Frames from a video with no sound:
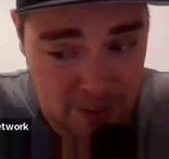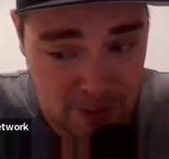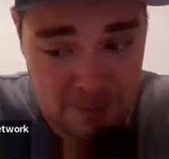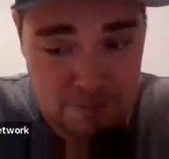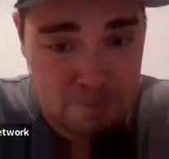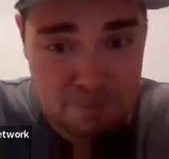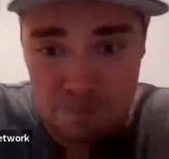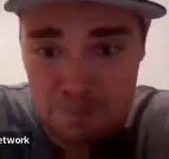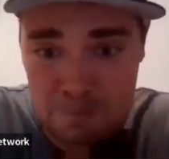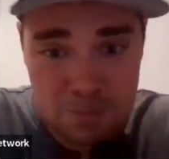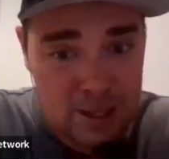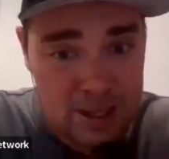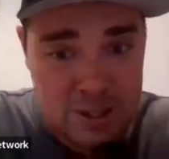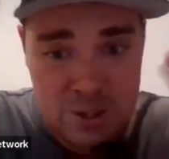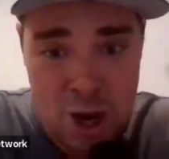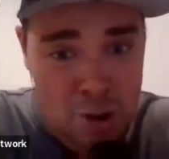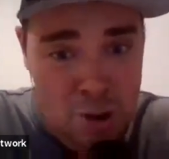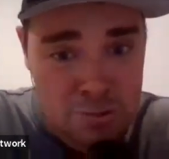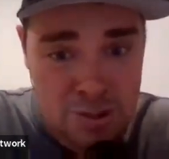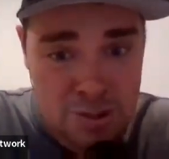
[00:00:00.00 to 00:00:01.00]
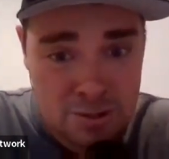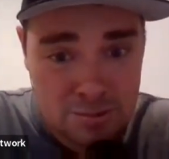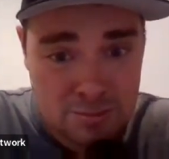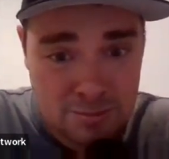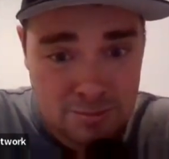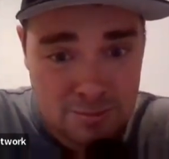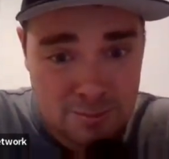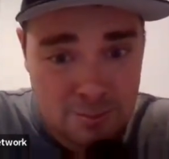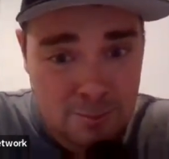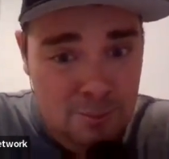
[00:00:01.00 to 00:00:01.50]
but please don't.
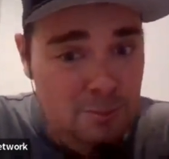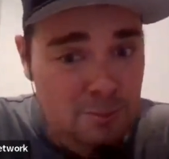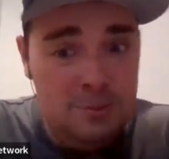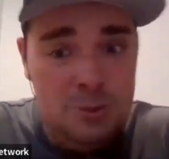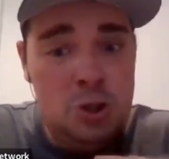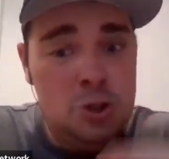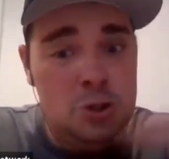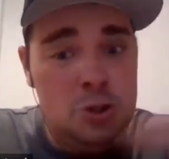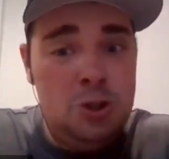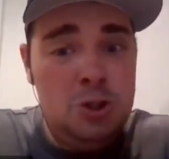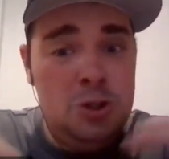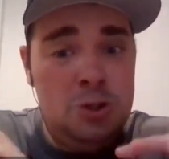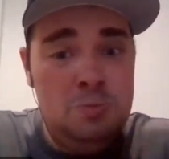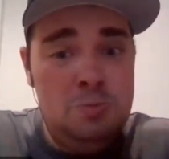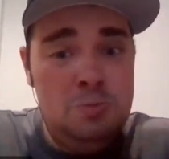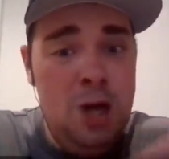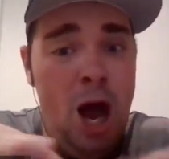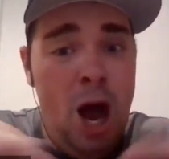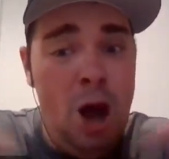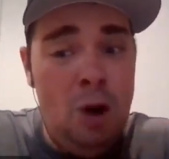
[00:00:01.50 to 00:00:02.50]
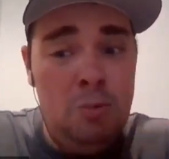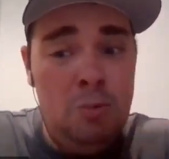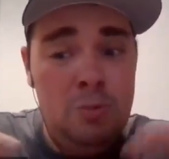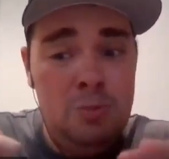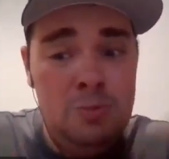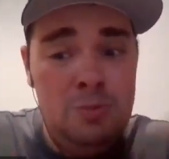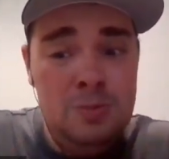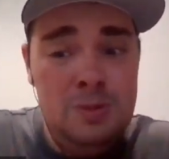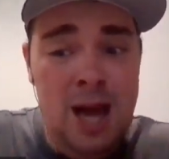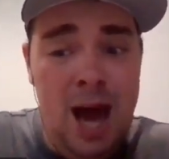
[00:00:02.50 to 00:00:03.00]
Just no,
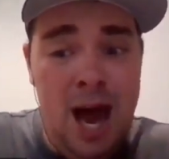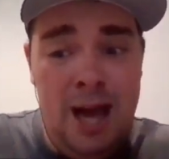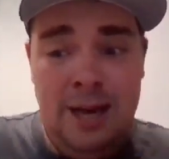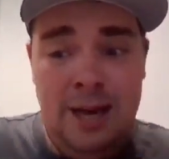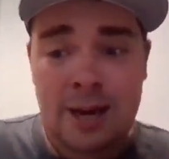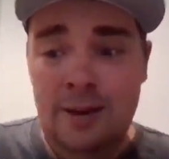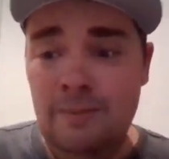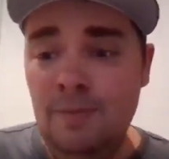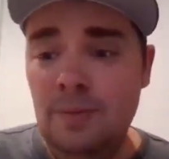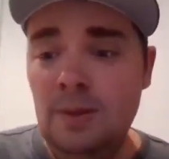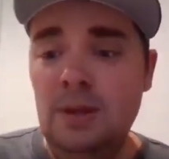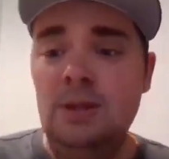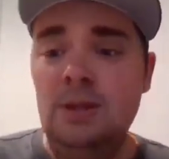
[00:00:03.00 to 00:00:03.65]
done.